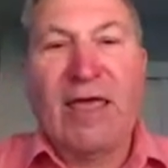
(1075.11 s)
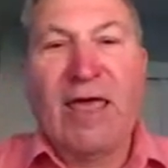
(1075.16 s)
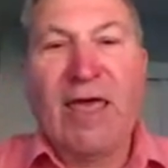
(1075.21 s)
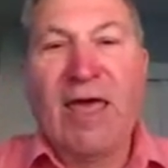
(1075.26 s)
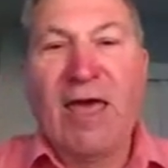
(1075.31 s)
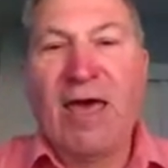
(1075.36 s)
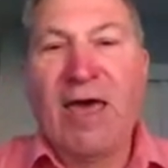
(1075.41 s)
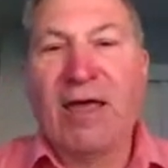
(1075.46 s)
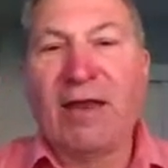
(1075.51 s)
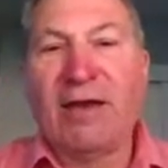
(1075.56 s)

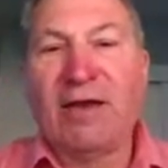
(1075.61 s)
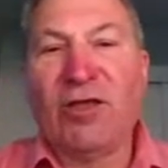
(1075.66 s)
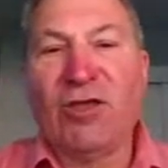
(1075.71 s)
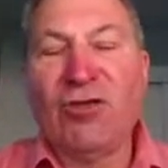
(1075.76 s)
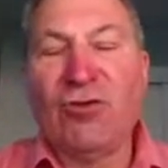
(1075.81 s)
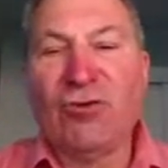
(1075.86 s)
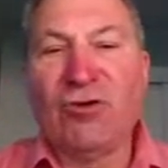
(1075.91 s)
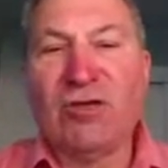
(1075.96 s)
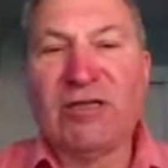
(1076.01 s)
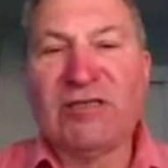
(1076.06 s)
And
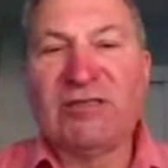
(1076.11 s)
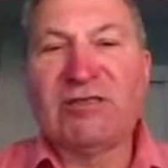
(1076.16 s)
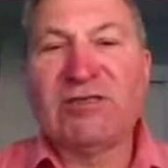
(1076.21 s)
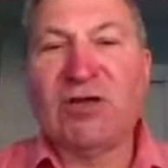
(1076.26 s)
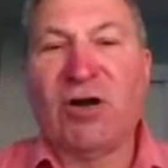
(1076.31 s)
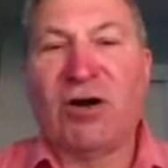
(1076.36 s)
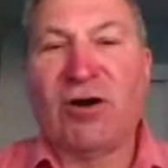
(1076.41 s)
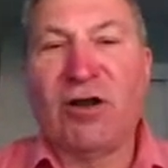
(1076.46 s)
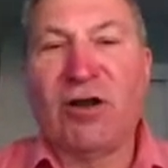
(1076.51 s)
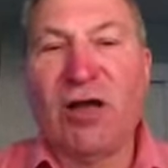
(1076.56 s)
you can
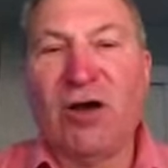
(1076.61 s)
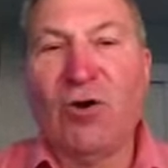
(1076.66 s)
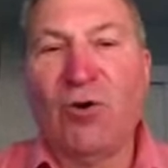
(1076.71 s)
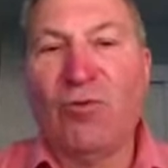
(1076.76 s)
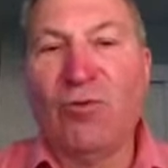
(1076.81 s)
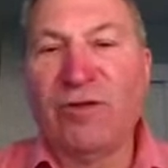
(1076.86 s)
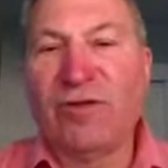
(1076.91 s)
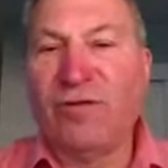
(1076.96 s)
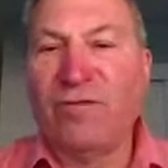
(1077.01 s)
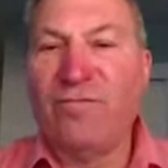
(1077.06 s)
start
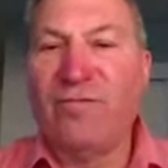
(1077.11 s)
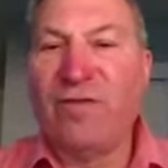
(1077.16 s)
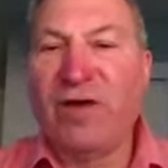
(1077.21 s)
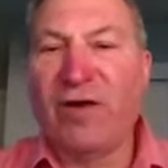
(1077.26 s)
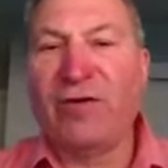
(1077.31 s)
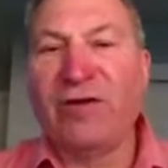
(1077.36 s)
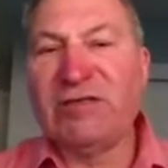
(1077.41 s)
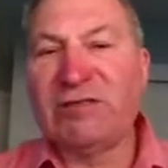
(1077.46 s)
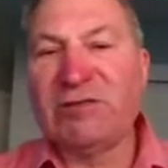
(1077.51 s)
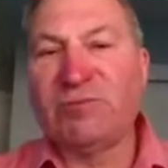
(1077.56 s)
out with a
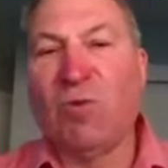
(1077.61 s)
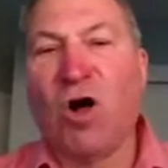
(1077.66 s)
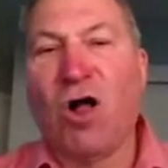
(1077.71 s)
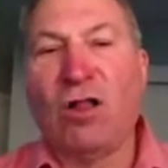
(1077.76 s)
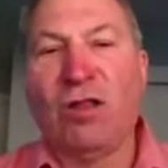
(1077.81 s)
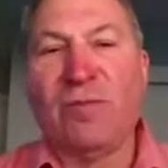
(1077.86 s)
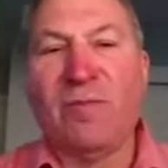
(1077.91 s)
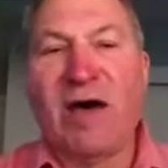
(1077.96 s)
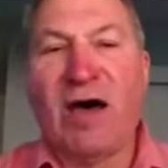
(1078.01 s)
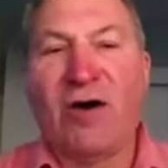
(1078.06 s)
very
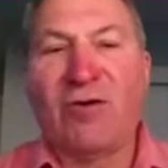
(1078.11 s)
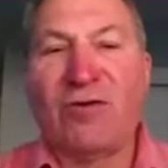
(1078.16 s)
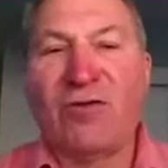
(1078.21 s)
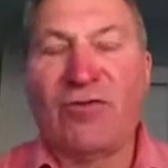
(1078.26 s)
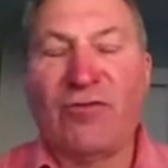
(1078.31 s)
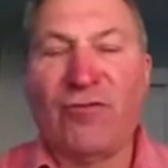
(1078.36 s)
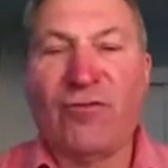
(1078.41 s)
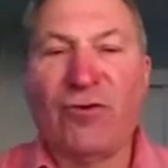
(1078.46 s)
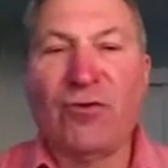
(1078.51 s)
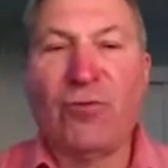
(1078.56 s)
small amount
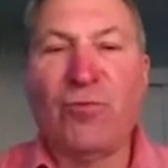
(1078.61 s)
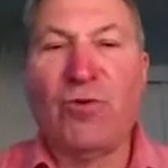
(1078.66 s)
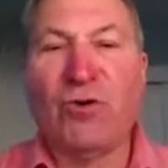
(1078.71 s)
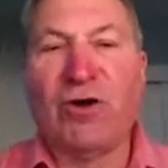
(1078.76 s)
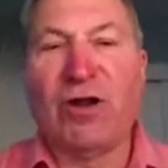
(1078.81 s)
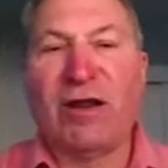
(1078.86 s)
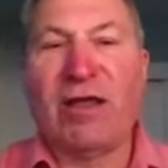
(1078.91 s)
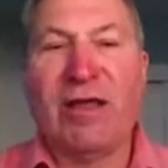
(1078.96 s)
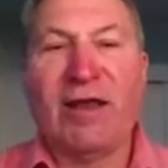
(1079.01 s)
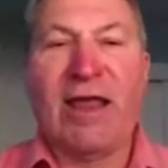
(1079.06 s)
of
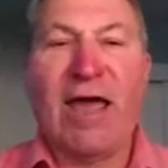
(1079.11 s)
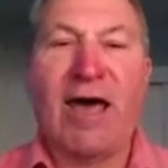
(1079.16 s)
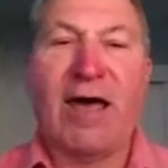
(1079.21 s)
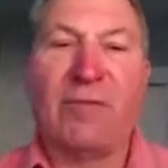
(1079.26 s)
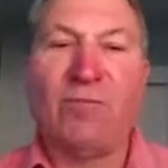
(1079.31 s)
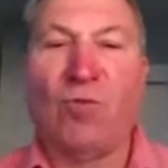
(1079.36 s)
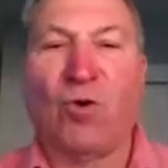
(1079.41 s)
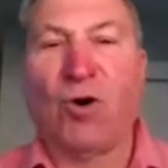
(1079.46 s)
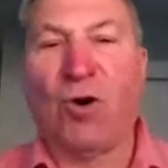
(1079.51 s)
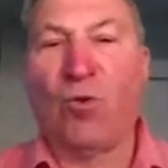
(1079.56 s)
throughput and
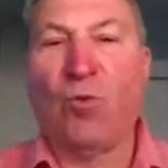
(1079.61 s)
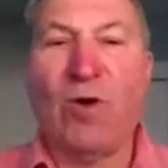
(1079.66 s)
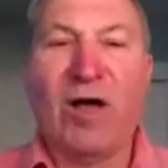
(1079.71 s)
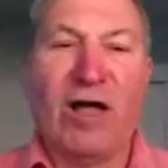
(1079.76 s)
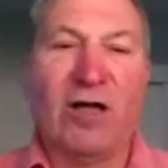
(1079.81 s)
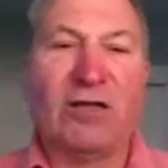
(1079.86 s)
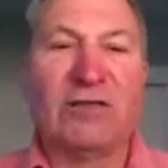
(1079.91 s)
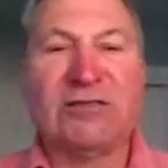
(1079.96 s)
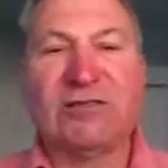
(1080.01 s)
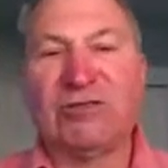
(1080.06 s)
add more
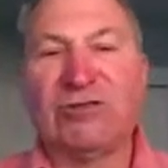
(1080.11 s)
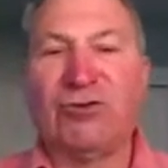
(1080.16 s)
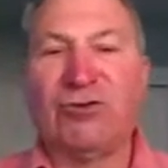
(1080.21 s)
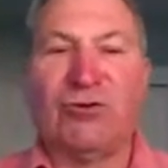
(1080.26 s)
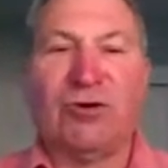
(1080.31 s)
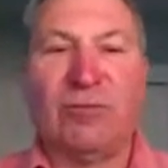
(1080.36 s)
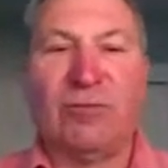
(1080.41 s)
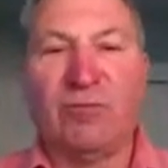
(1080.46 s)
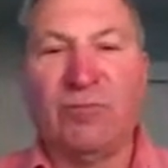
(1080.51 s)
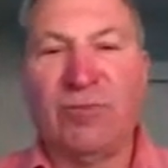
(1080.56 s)
wells
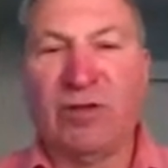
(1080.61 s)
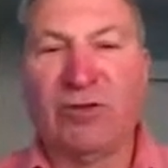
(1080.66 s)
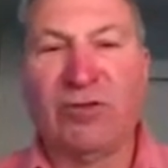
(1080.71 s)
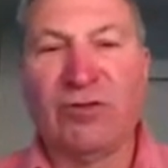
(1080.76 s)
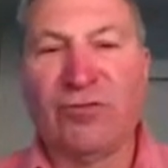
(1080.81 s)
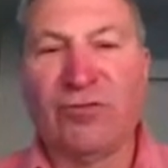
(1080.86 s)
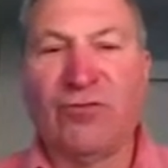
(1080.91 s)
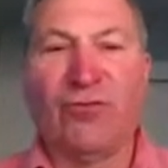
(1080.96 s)
to it and build the